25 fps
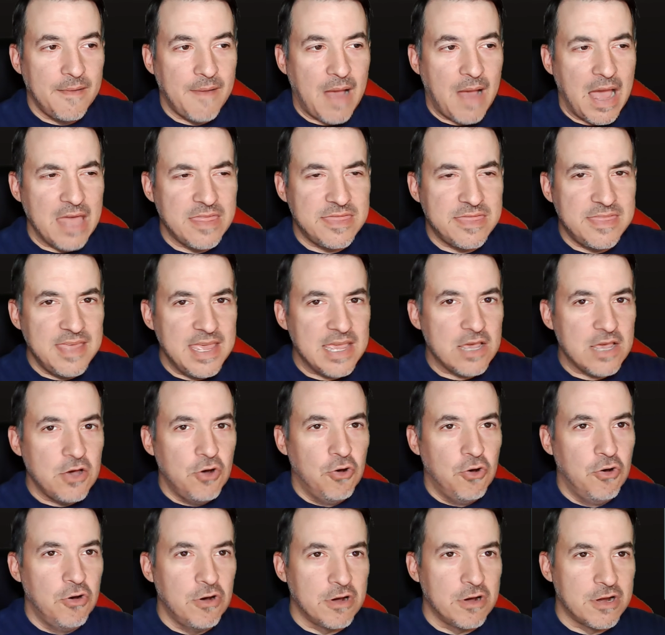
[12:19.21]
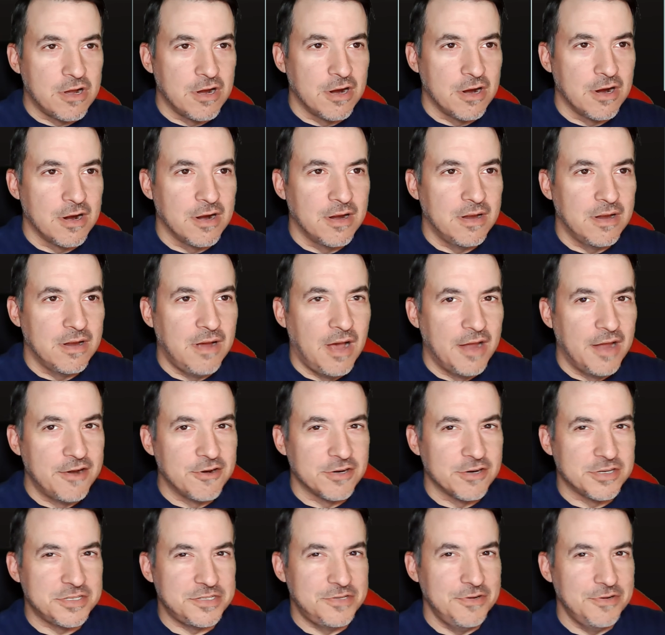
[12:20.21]
I think Hooker
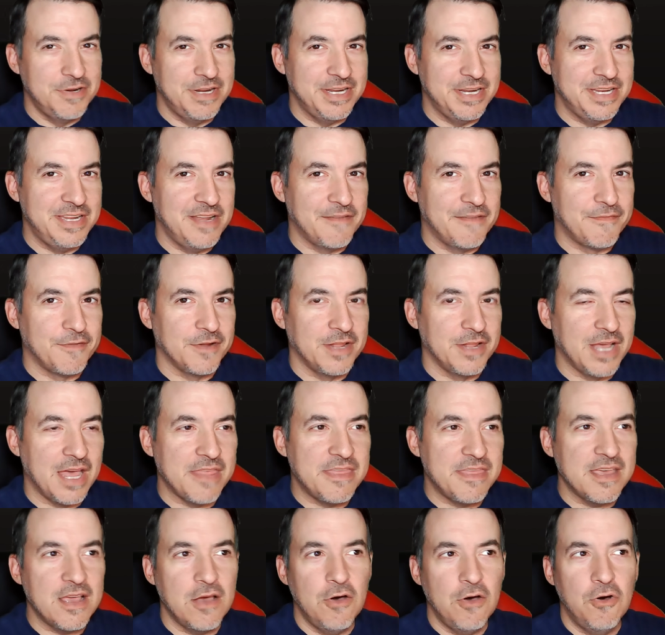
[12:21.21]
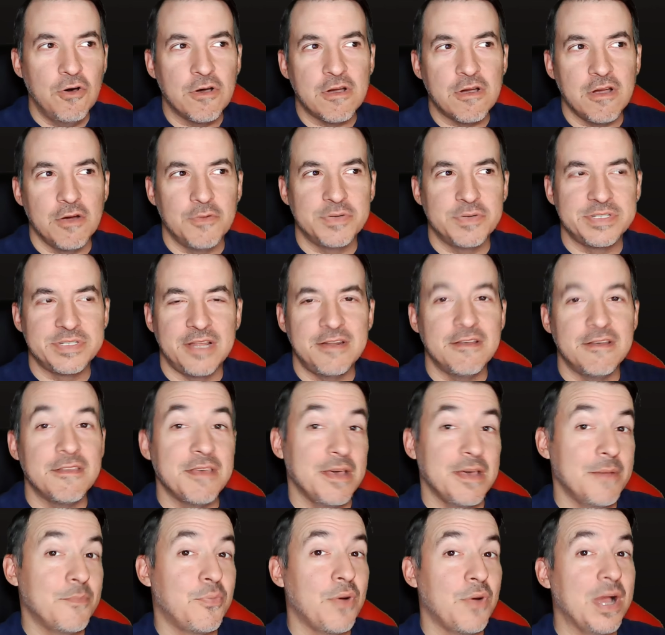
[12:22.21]
understood it differently. I think Hooker was under the
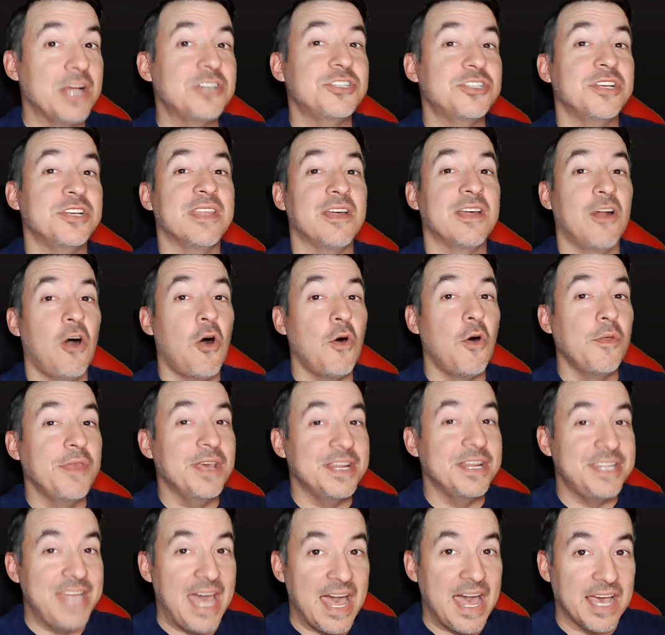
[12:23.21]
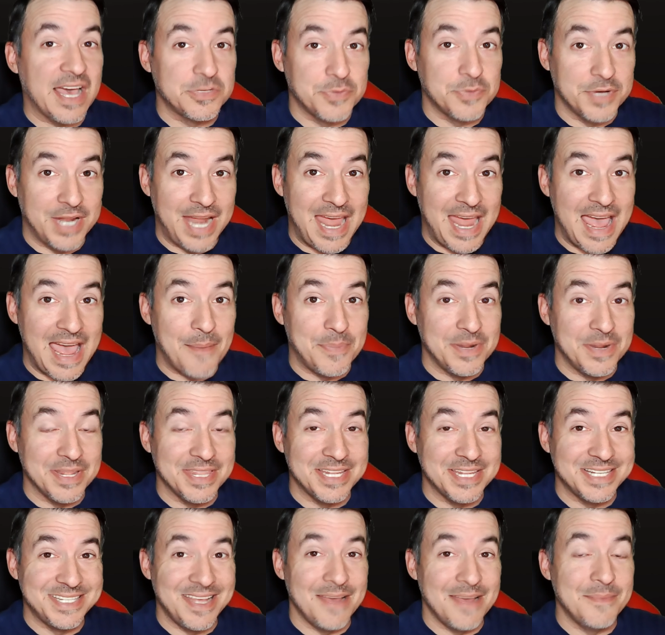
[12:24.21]
impression that all the attacks were going to happen at
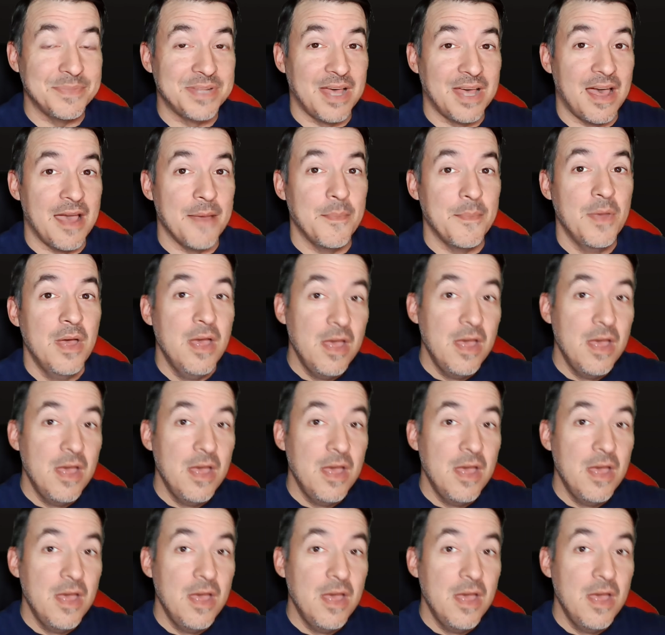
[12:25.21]
the same time.